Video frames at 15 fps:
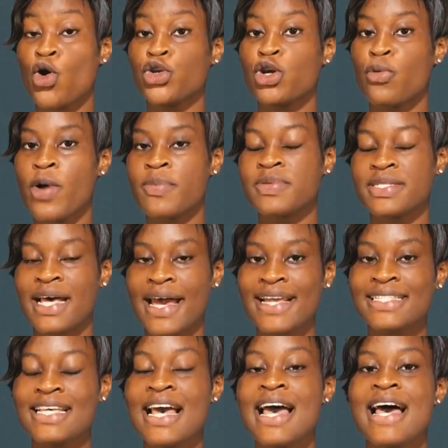on your
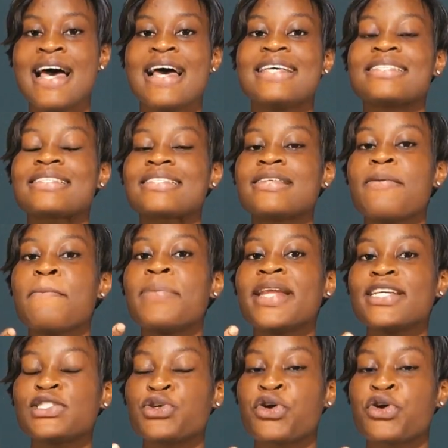website is simply to